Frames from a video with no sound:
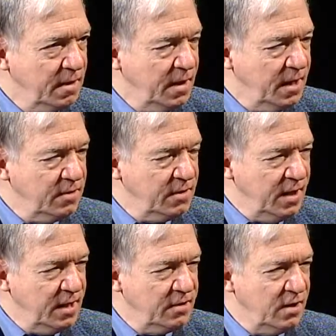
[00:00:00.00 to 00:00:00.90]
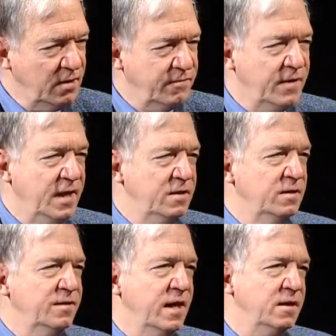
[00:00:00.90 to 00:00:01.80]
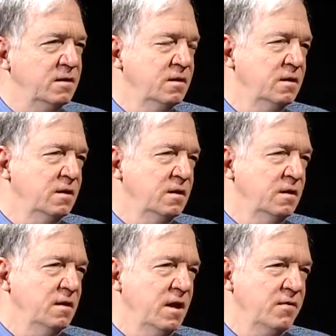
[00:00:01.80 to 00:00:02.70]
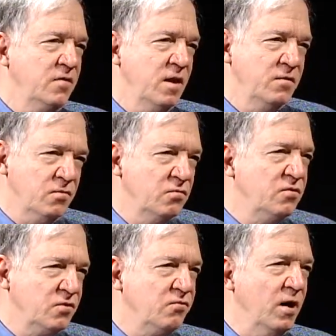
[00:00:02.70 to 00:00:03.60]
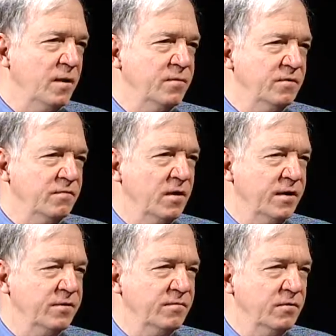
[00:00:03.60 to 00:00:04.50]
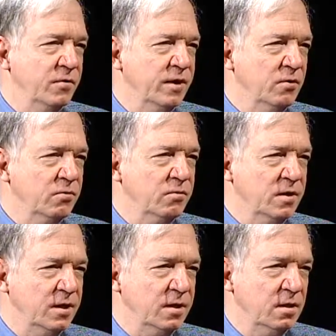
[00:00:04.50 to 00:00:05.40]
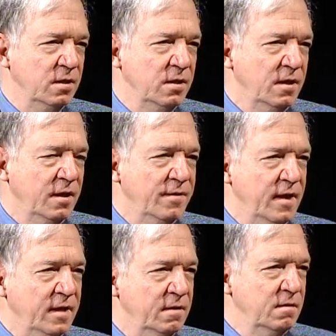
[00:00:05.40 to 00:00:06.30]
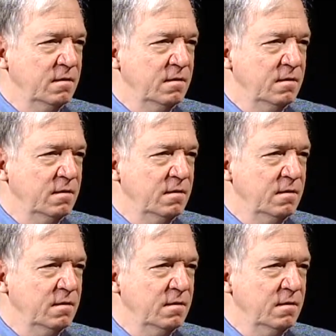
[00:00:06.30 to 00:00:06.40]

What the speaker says: and of that as you described it, I think very eloquently, that